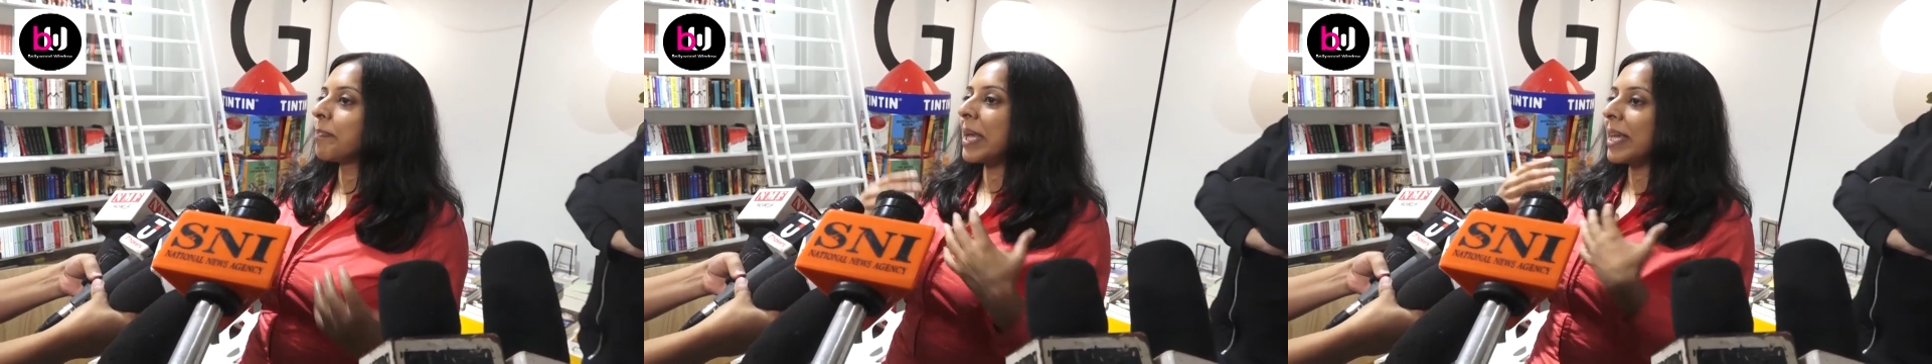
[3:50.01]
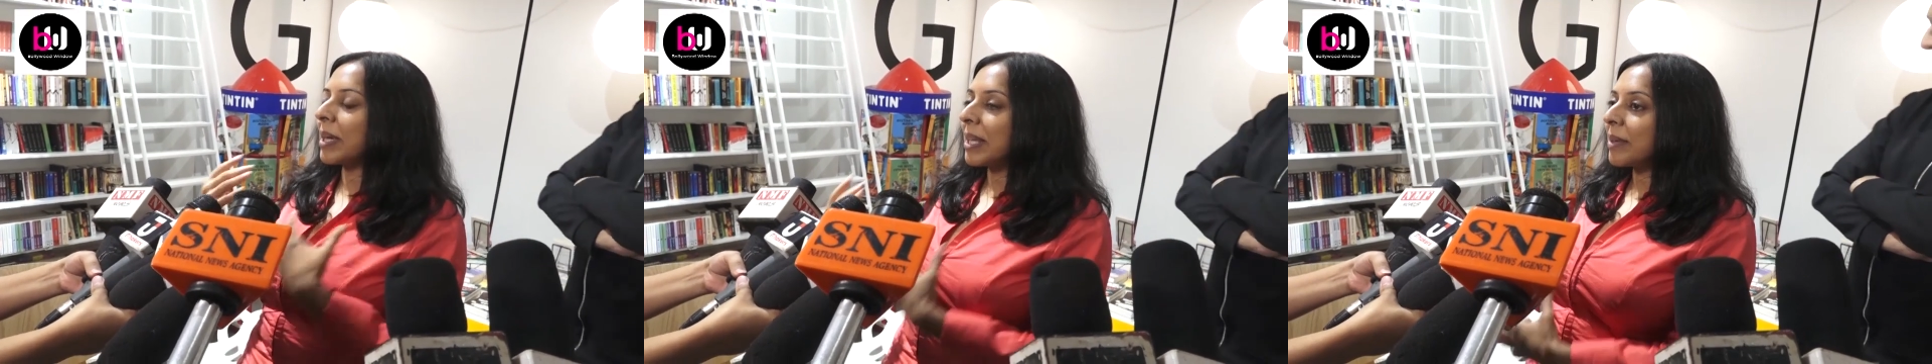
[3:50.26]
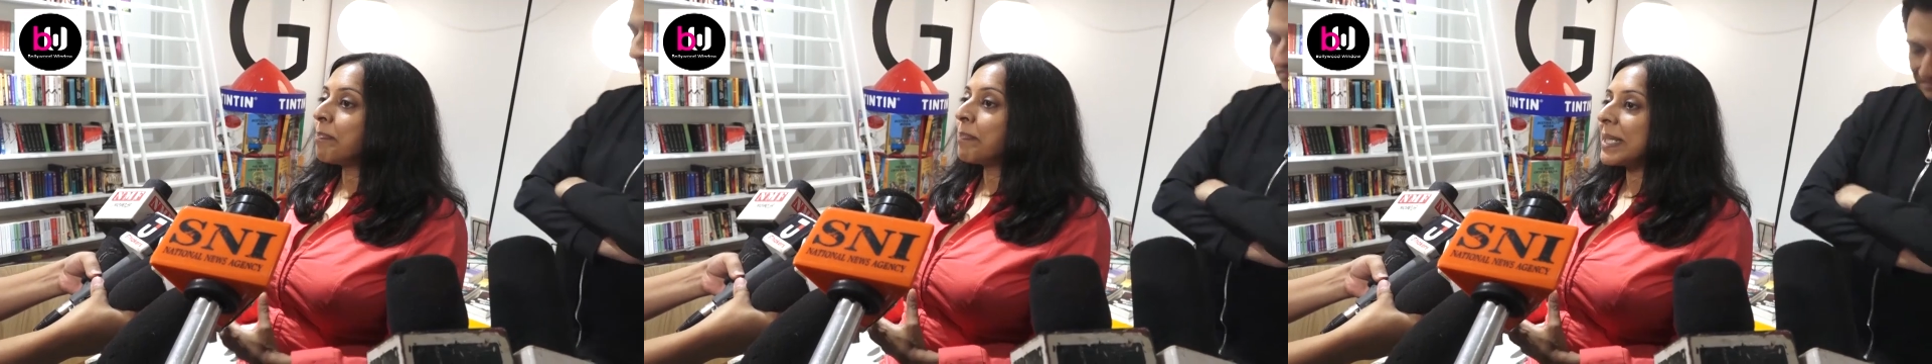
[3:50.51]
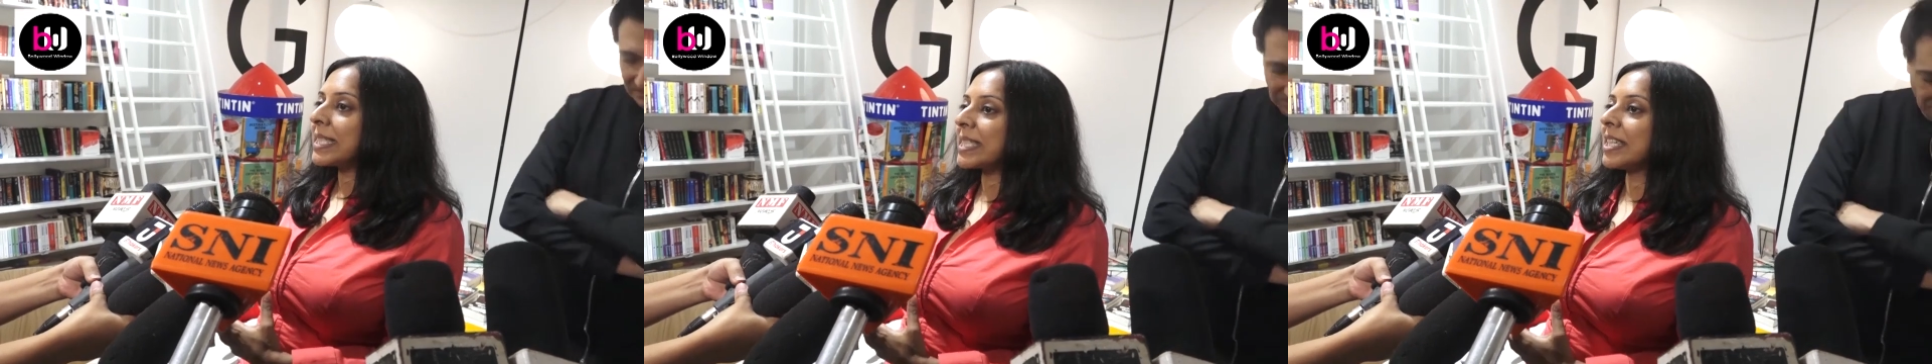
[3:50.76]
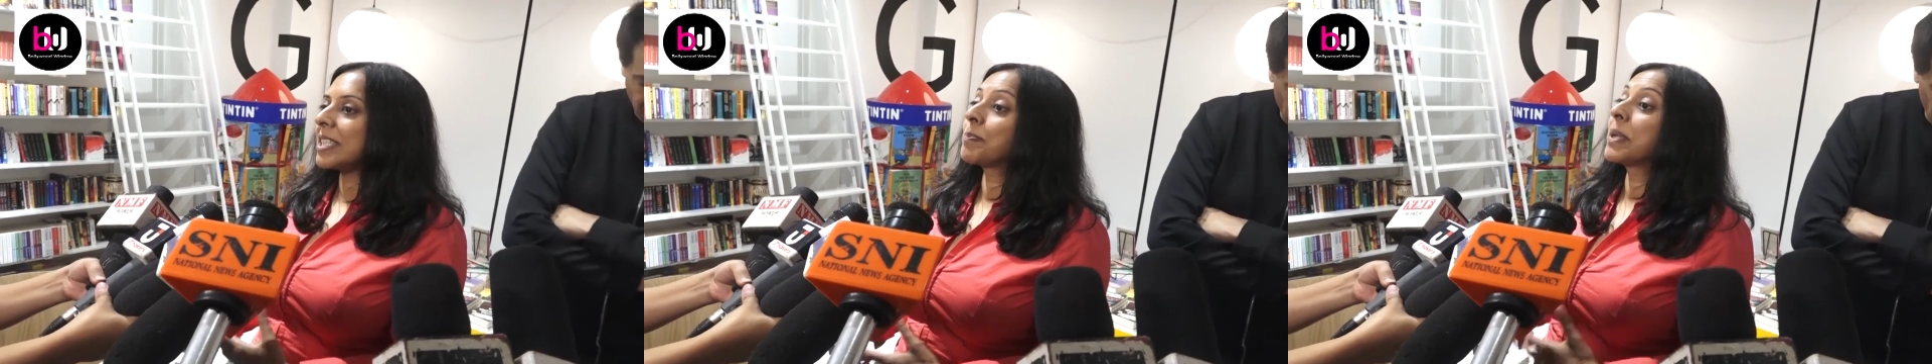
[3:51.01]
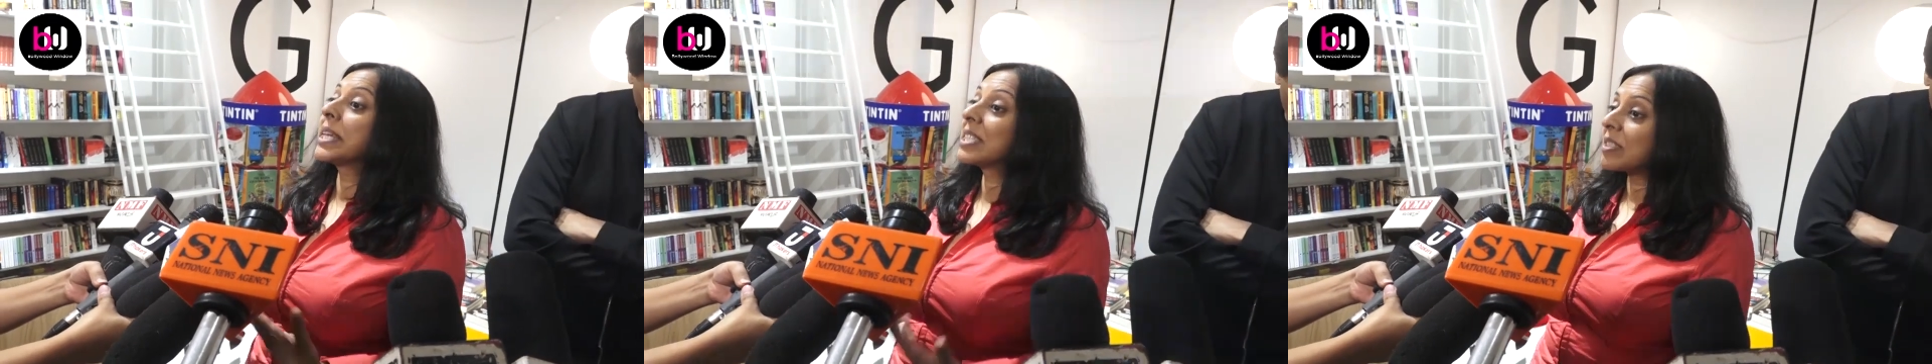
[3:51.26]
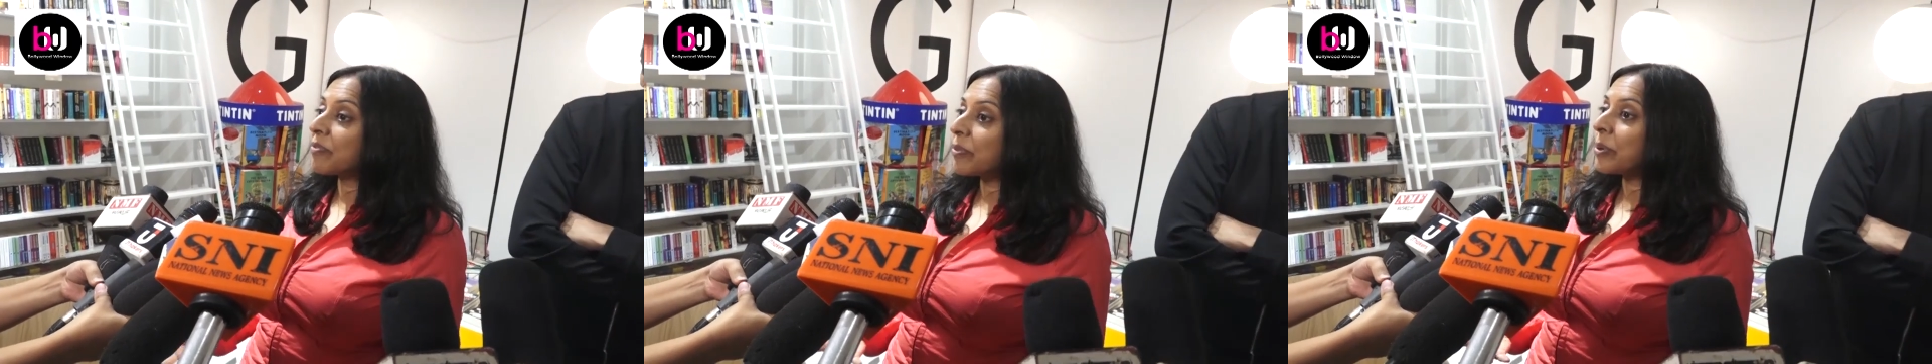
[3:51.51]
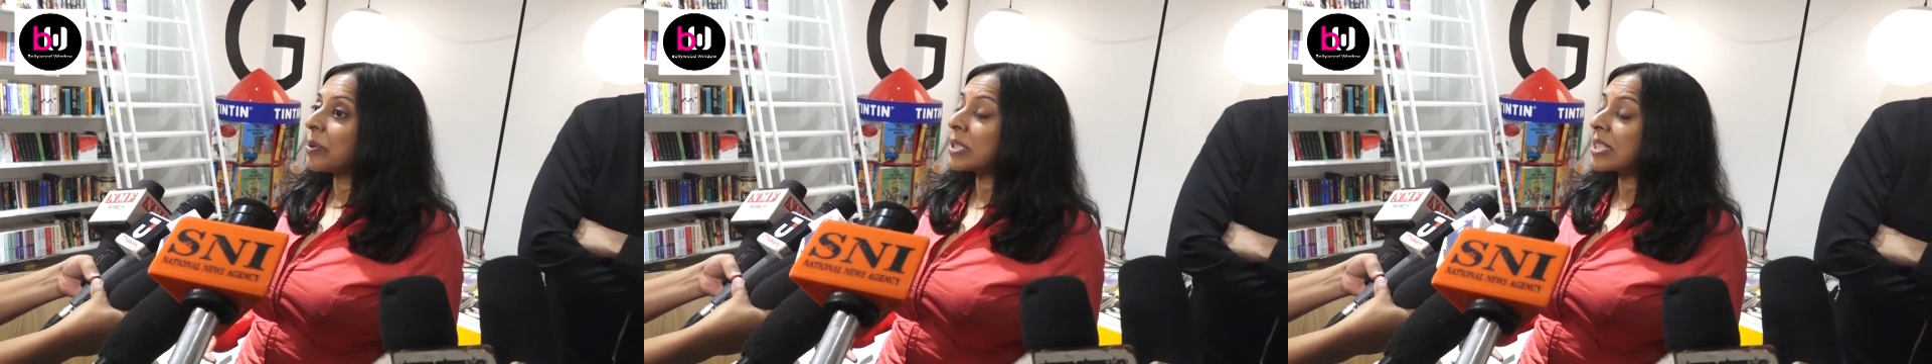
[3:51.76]
being in business, being
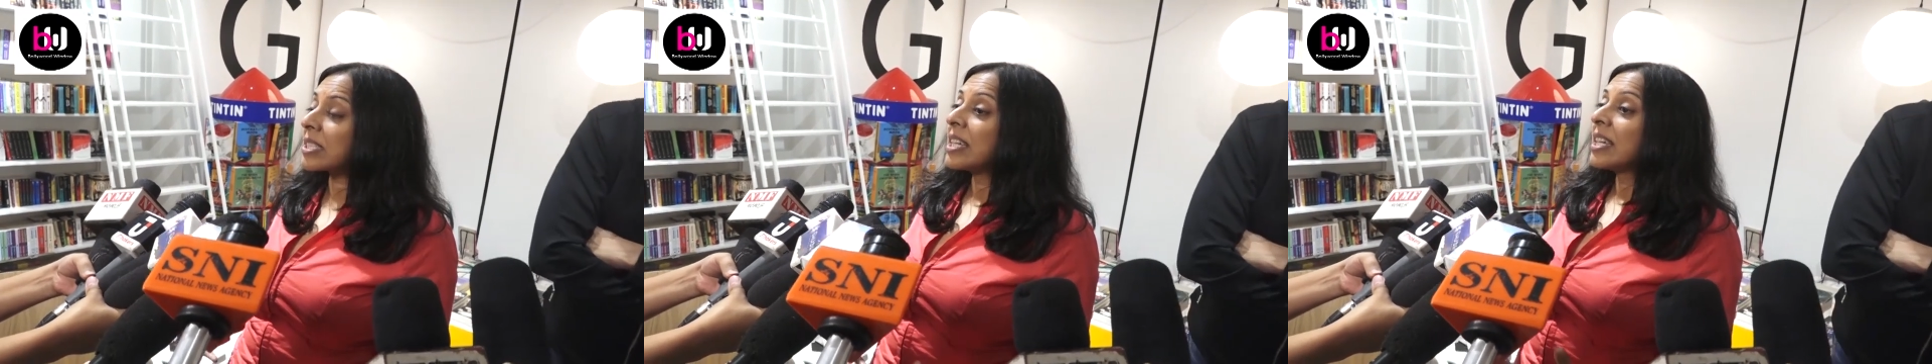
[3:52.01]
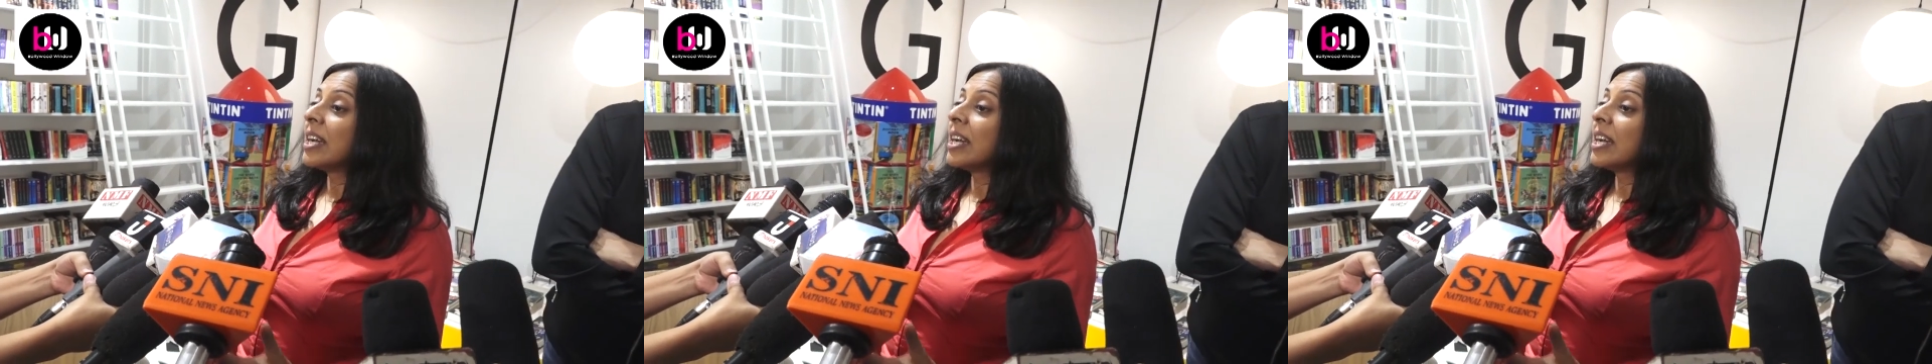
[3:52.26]
divorced,